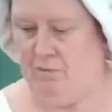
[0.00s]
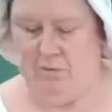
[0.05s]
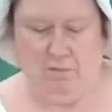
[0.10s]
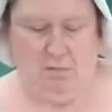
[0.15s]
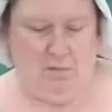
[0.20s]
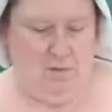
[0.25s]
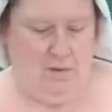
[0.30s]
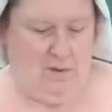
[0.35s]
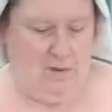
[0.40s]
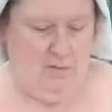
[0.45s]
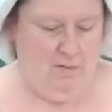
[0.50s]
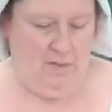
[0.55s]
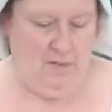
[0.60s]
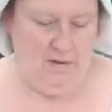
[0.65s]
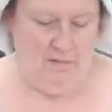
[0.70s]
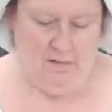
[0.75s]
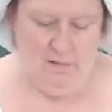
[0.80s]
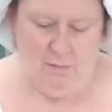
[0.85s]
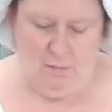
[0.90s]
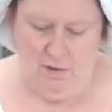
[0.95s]
There
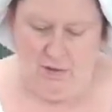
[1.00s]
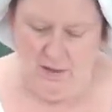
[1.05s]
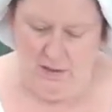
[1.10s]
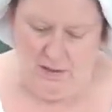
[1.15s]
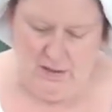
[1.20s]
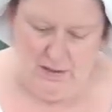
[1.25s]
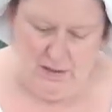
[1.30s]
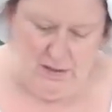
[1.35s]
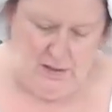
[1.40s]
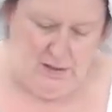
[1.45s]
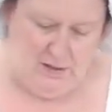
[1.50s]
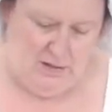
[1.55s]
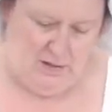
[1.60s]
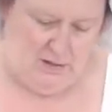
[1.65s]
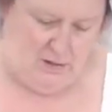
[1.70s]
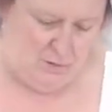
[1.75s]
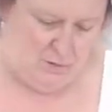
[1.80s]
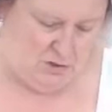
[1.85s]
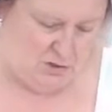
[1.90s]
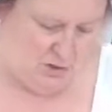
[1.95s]
out of the way.
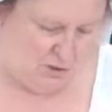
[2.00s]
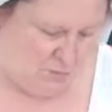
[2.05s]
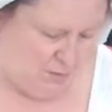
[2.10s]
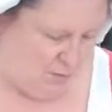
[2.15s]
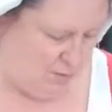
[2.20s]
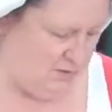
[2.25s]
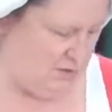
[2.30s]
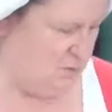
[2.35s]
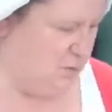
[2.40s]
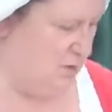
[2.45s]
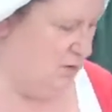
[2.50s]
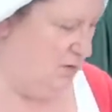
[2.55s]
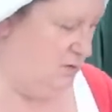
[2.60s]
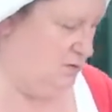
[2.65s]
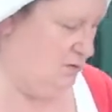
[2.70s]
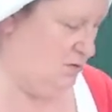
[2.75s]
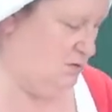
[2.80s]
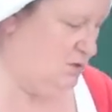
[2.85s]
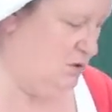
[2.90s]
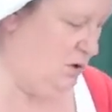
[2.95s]
I'm just going to pop this
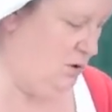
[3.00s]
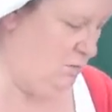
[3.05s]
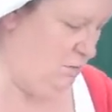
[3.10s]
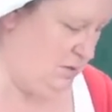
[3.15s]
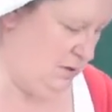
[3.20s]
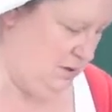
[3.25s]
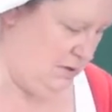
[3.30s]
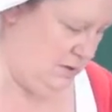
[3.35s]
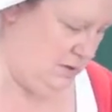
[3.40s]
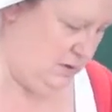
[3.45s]
on top.